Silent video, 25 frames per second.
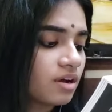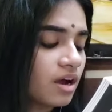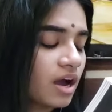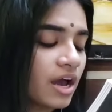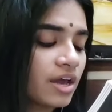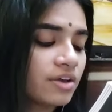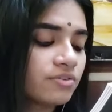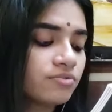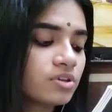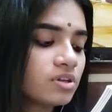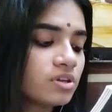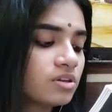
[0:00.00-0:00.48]

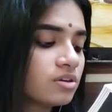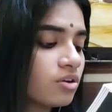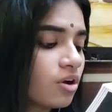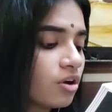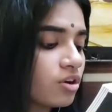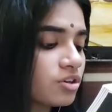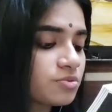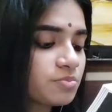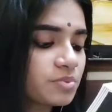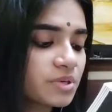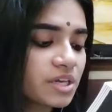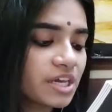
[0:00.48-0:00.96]
I will
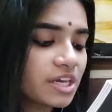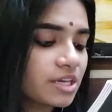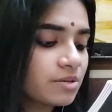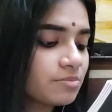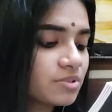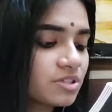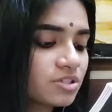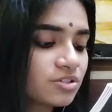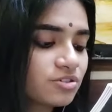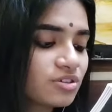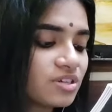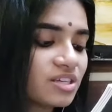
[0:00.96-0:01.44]
not be
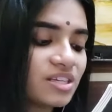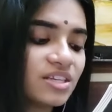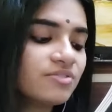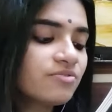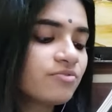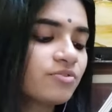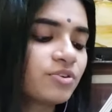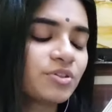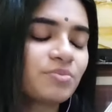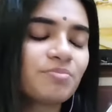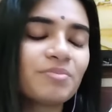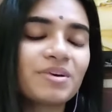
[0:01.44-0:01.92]
able to
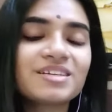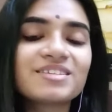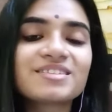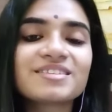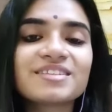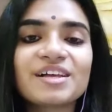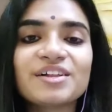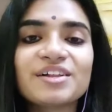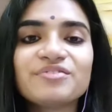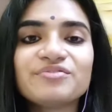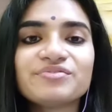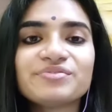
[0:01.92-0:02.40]
live with
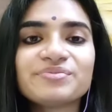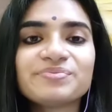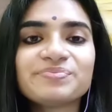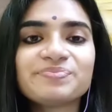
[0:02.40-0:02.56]
myself."